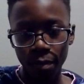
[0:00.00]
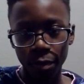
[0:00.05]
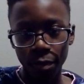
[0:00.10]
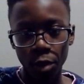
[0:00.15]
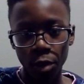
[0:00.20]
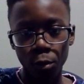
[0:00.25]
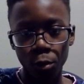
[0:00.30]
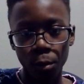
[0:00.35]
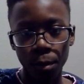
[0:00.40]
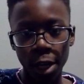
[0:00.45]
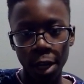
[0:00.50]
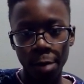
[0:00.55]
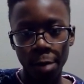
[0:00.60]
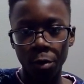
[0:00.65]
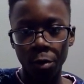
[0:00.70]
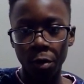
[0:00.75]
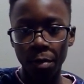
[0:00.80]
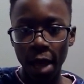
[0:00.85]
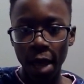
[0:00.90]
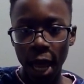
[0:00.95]
Ruben
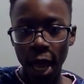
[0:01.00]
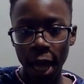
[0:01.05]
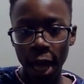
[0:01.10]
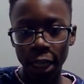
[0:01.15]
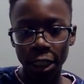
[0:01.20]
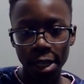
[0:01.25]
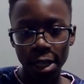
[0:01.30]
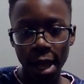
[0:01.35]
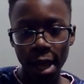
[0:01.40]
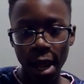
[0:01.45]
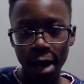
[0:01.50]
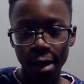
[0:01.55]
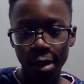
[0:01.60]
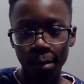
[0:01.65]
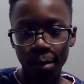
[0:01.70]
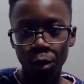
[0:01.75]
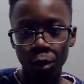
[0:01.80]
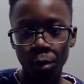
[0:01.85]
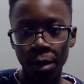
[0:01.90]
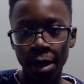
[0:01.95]
Amorim actually ended
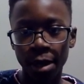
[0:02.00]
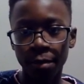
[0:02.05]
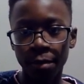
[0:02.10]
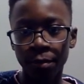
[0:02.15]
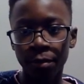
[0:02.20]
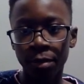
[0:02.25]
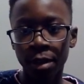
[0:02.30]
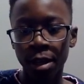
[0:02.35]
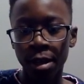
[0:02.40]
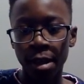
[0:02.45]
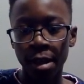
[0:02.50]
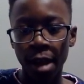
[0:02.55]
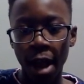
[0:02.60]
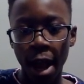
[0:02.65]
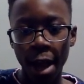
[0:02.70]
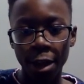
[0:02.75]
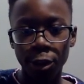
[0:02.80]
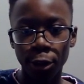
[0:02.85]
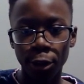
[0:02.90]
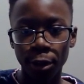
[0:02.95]
up doing.
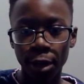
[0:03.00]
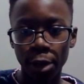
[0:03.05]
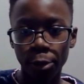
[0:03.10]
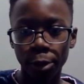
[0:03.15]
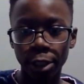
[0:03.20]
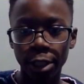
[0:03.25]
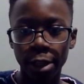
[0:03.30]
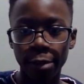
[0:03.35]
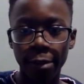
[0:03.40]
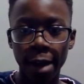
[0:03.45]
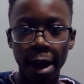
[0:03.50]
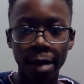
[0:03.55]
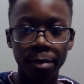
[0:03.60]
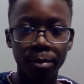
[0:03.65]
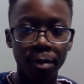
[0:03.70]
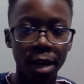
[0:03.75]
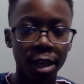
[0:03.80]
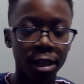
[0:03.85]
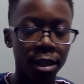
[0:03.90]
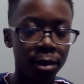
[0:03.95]
I think that we should have had
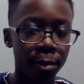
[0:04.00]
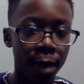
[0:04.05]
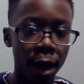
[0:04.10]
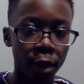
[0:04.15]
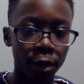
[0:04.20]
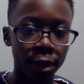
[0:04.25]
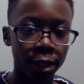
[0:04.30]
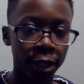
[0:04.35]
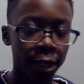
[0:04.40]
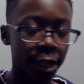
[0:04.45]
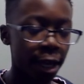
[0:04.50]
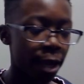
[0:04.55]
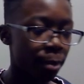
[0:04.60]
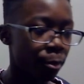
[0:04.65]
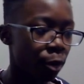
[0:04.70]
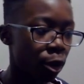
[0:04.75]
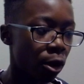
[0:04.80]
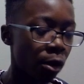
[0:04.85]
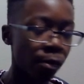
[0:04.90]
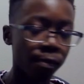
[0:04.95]
Mason Mount in the
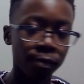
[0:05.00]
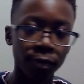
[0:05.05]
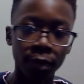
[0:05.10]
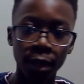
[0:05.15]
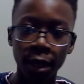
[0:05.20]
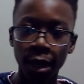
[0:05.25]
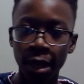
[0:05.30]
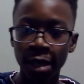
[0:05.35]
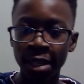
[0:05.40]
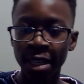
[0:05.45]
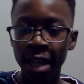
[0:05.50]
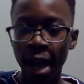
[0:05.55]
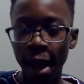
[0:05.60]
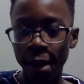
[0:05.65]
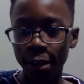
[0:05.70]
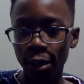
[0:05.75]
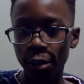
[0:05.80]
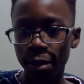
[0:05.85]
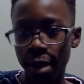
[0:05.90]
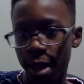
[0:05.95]
camera. I
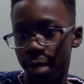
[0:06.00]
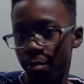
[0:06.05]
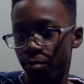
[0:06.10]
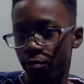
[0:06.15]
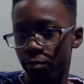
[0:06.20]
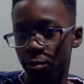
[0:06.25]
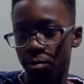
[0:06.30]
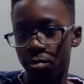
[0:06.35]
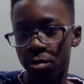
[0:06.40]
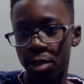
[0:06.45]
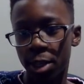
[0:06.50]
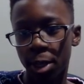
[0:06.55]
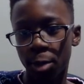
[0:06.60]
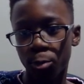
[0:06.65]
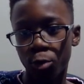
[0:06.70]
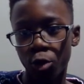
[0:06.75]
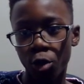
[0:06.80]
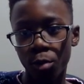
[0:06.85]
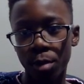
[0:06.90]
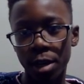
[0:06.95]
know that
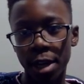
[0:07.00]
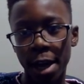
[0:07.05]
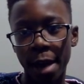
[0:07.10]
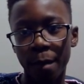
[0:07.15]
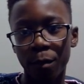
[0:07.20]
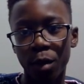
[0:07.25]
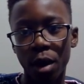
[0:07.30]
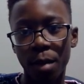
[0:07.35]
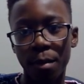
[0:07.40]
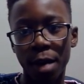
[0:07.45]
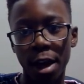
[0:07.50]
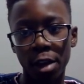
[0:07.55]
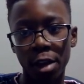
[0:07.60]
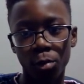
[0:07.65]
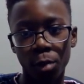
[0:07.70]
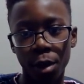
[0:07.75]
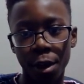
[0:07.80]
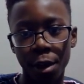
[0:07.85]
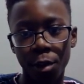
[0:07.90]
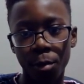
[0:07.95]
Ruben Amorim has
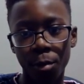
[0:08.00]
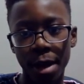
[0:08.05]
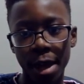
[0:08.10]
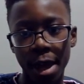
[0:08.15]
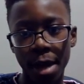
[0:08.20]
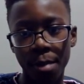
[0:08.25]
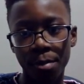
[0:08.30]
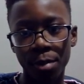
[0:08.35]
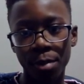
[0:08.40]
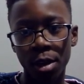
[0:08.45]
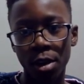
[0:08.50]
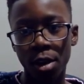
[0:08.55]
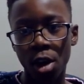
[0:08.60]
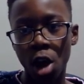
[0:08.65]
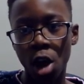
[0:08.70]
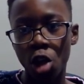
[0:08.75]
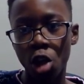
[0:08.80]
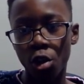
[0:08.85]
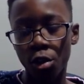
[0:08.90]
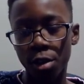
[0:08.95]
worked with him,
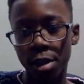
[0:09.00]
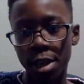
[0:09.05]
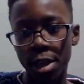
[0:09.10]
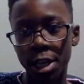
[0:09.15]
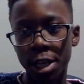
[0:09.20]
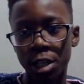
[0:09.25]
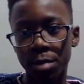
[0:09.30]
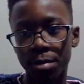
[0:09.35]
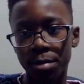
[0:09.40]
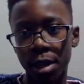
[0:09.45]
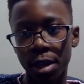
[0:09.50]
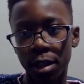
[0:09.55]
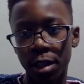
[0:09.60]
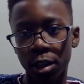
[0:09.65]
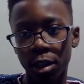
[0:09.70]
so he should be